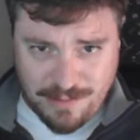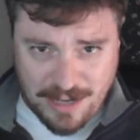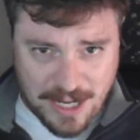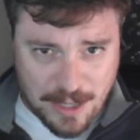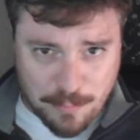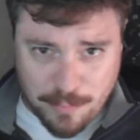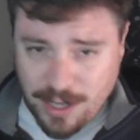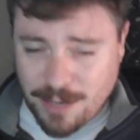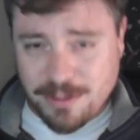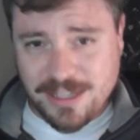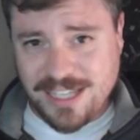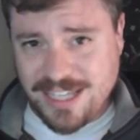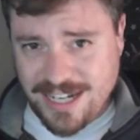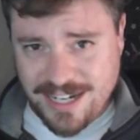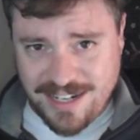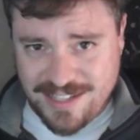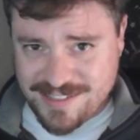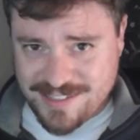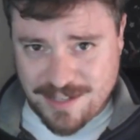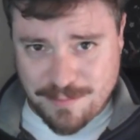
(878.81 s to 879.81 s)
I'll probably get
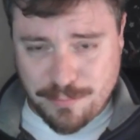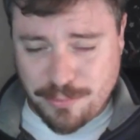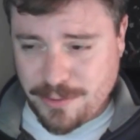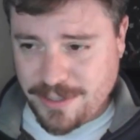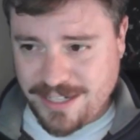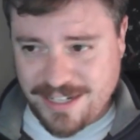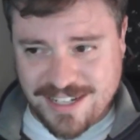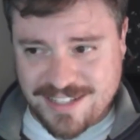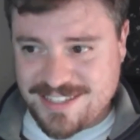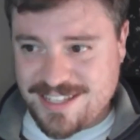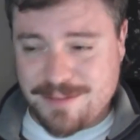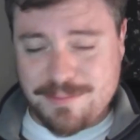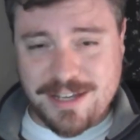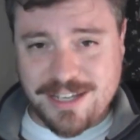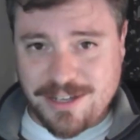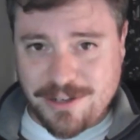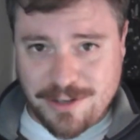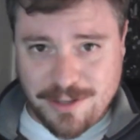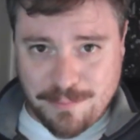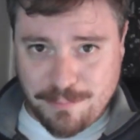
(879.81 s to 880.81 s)
it at some point next time I
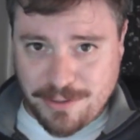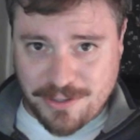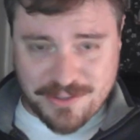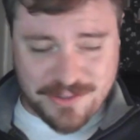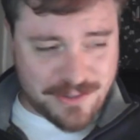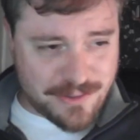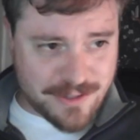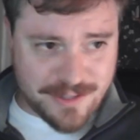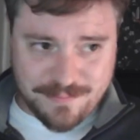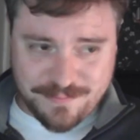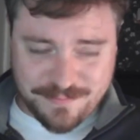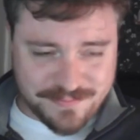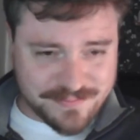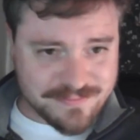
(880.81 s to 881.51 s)
go to the bookstore.